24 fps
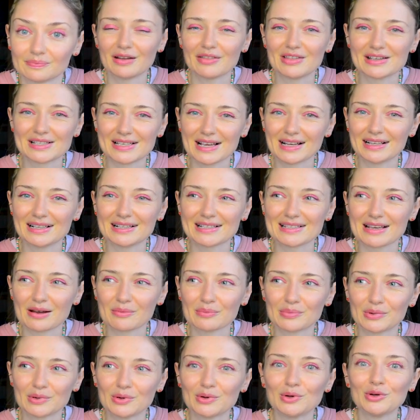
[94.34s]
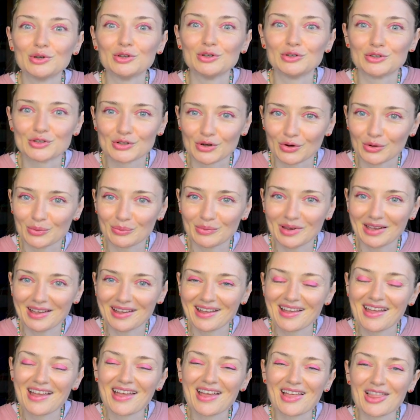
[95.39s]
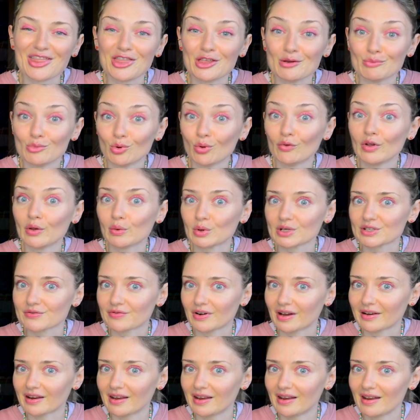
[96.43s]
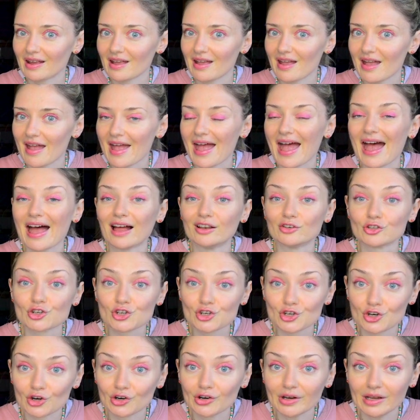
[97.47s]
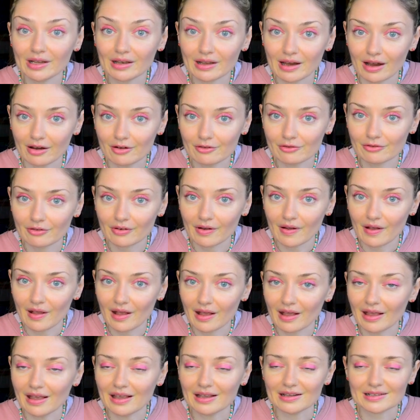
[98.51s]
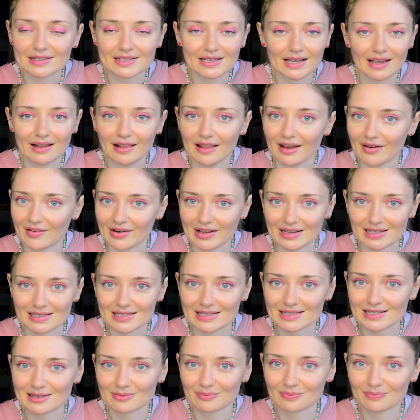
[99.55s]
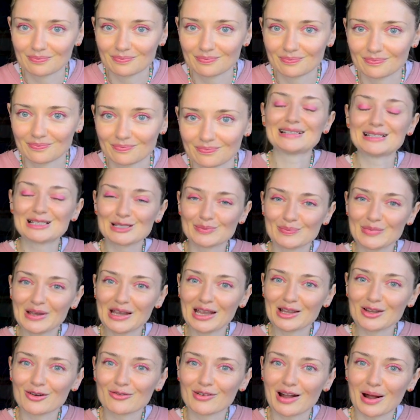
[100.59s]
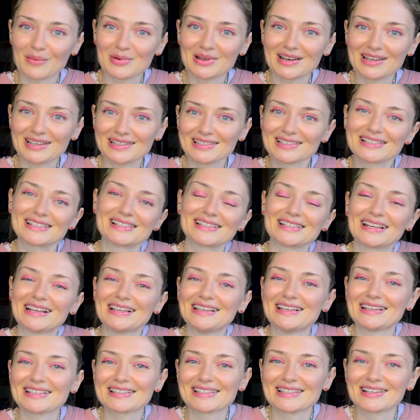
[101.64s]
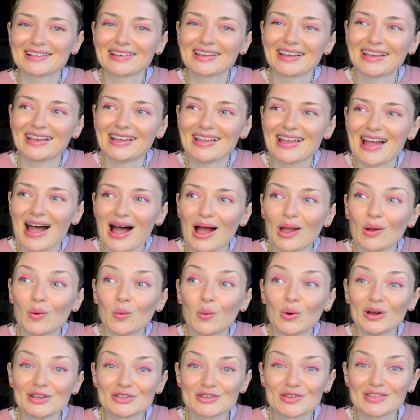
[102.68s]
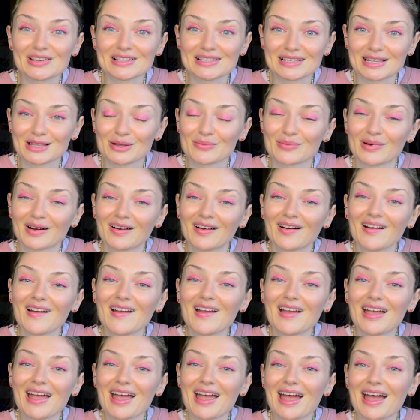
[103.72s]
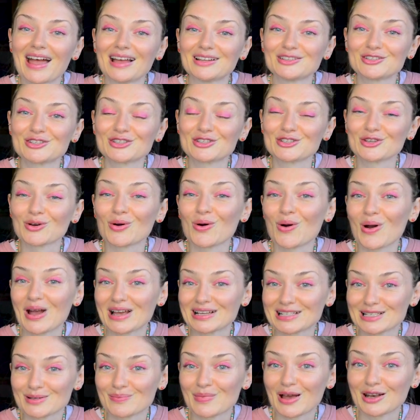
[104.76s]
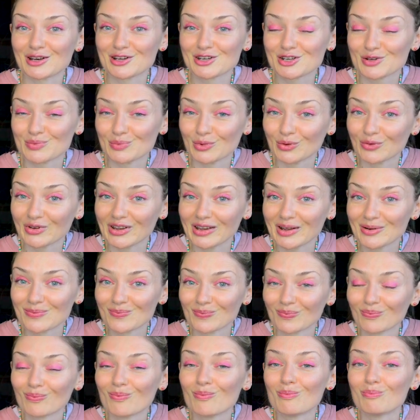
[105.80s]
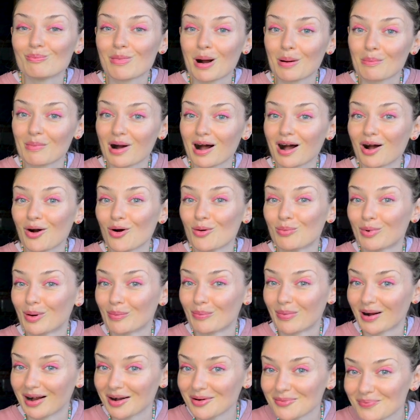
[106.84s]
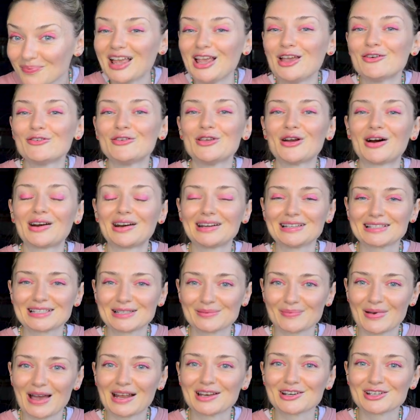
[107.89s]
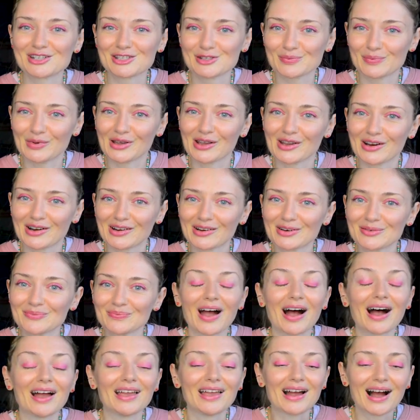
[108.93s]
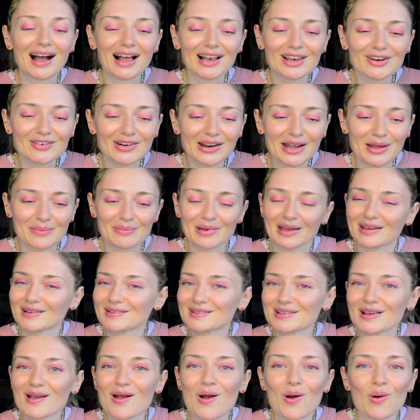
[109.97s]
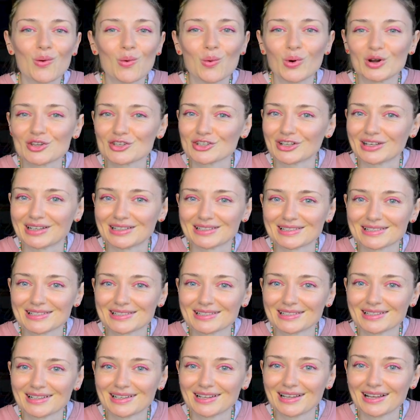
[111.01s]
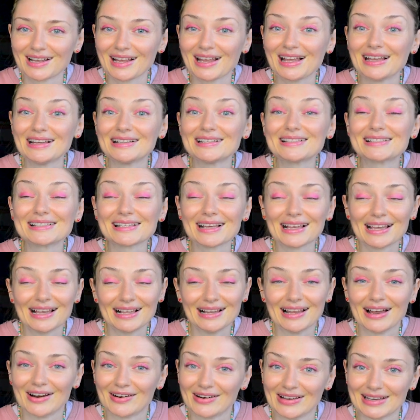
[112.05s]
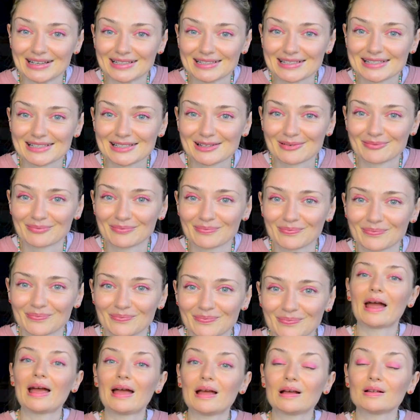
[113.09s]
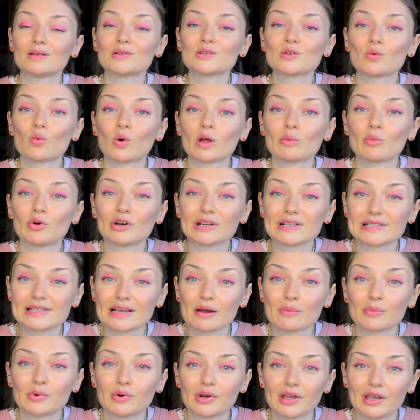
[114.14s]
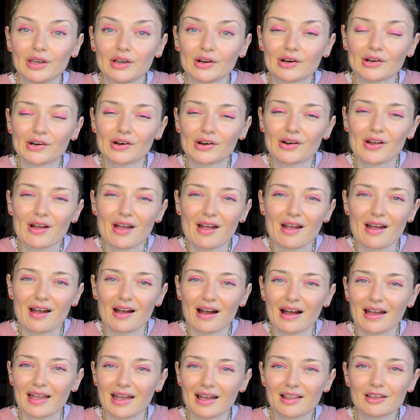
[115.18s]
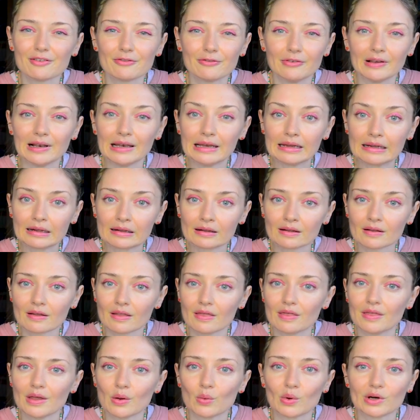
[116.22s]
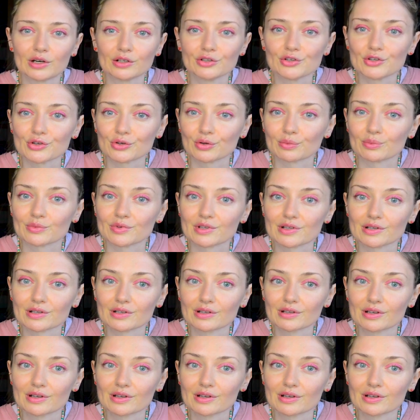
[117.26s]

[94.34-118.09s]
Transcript: The second example, you told me the movie was funny. And sure enough, it's hilarious. Speaking of comedies, yesterday I went to the cinema and saw a Spanish movie, Mama o Papa. If you are a Spanish speaker, I highly recommend watching it. It's hilarious. And one more example here. I had a feeling they were doomed.